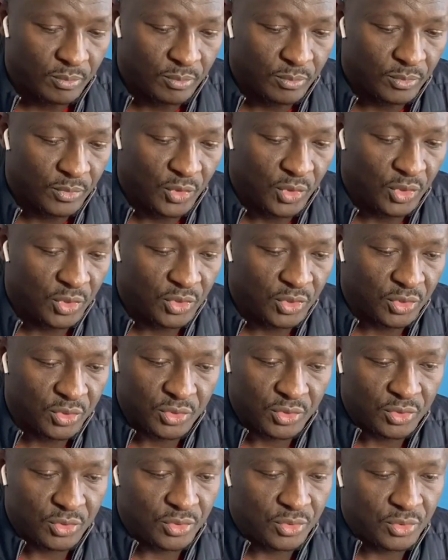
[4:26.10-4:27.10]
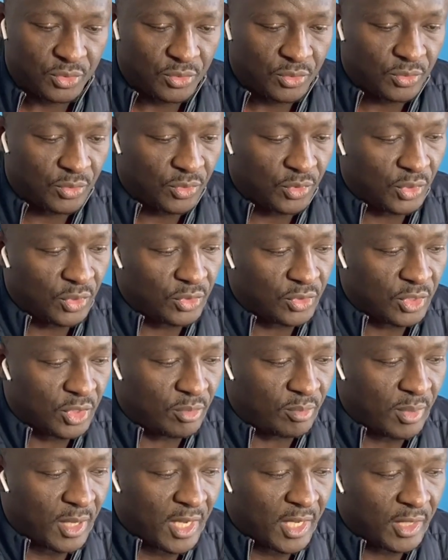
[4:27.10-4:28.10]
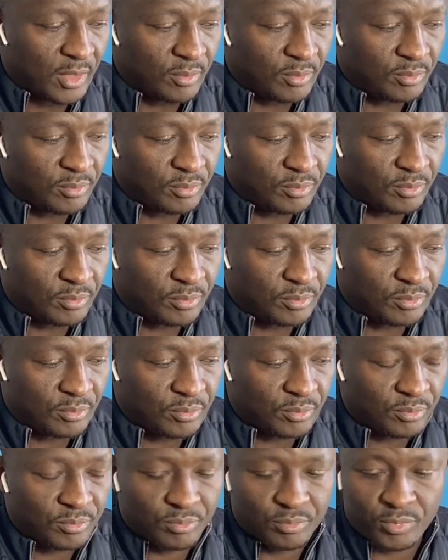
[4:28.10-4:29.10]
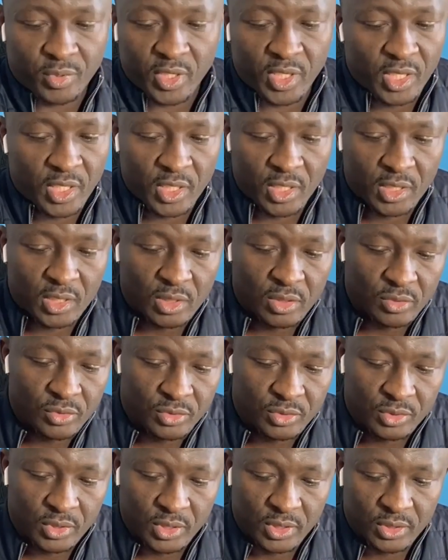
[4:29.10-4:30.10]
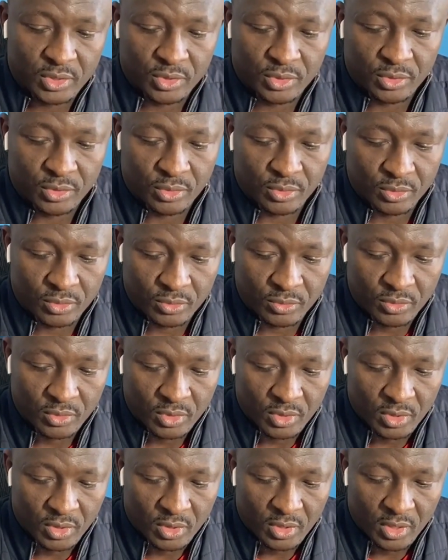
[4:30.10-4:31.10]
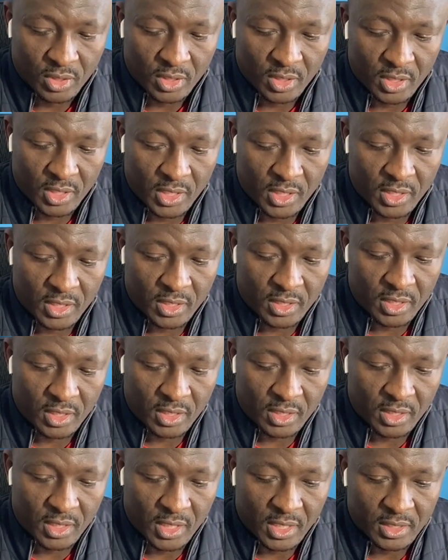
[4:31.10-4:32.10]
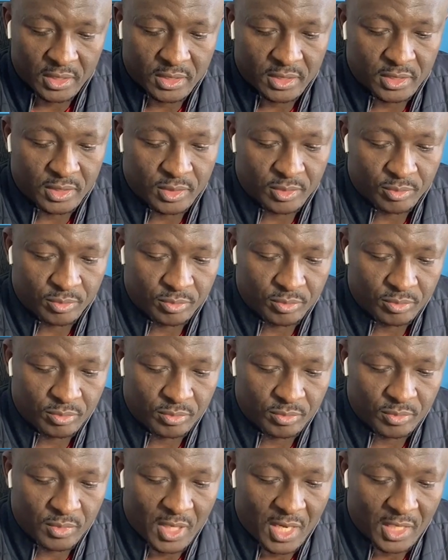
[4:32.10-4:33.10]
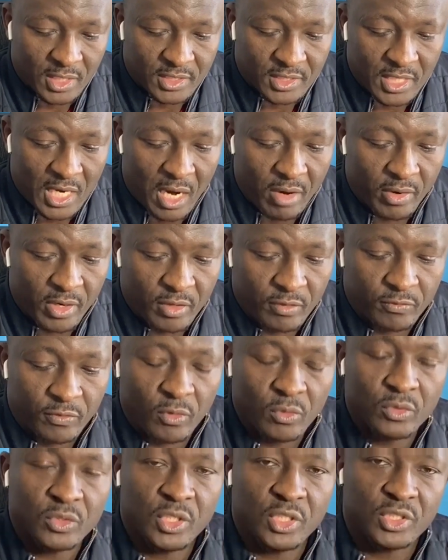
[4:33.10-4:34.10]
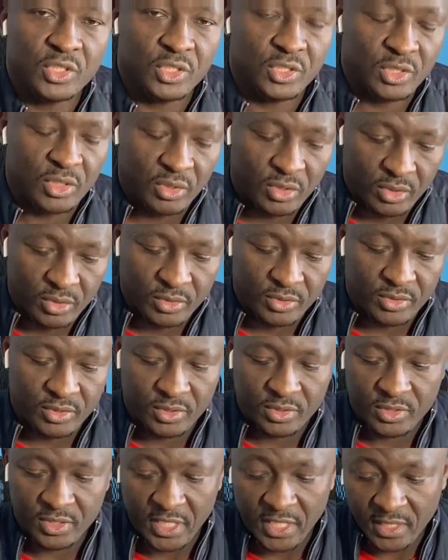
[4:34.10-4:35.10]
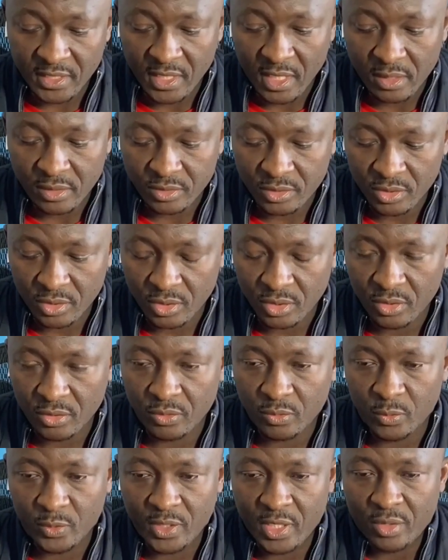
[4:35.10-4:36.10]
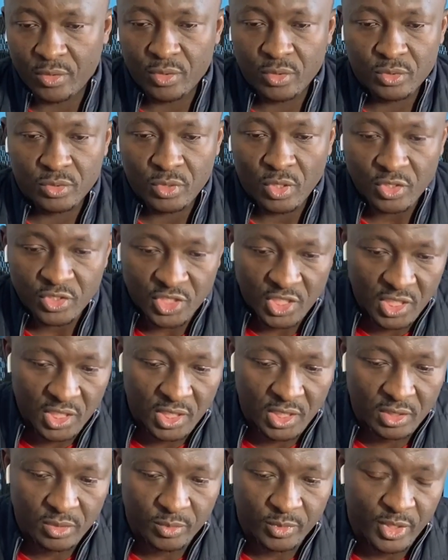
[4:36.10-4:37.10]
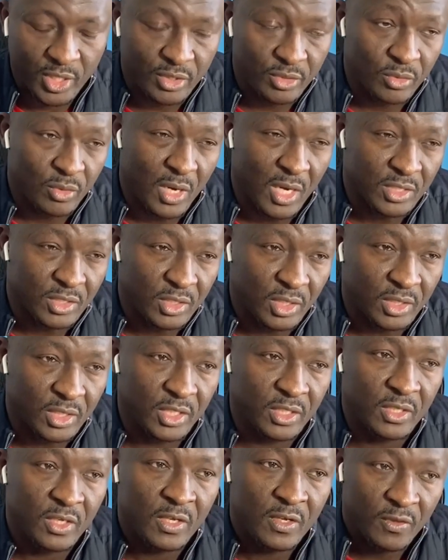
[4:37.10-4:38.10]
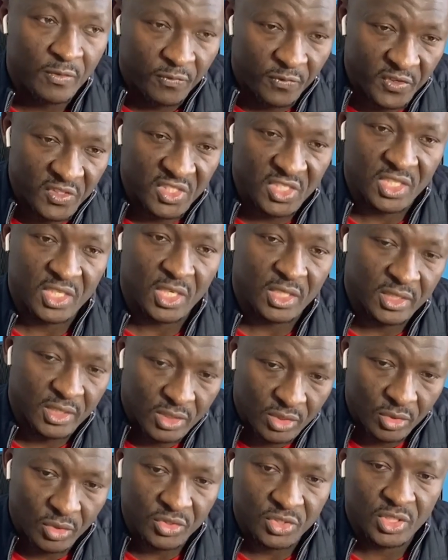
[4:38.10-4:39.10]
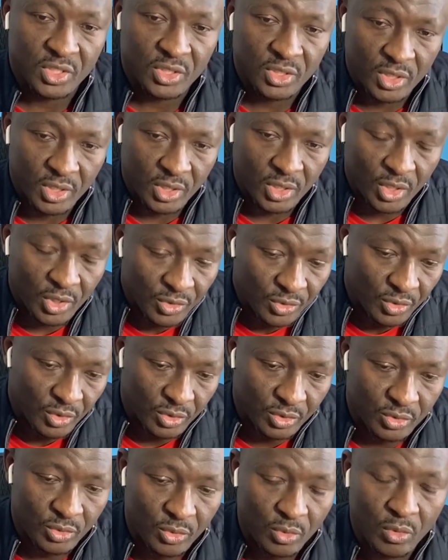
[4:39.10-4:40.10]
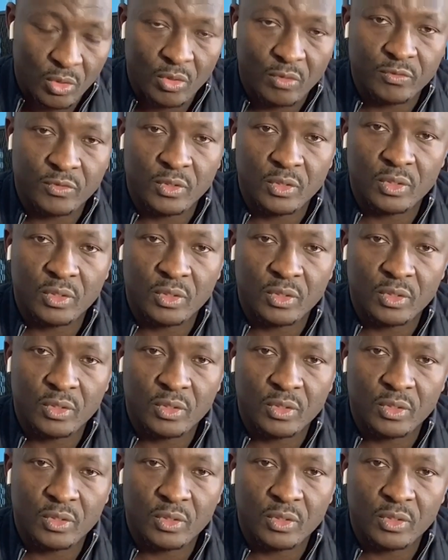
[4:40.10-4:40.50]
you just use it by bringing it closer to anything that's carrying voltage. Is gonna signal to you without you touching it, without you actually physically touching the conductor of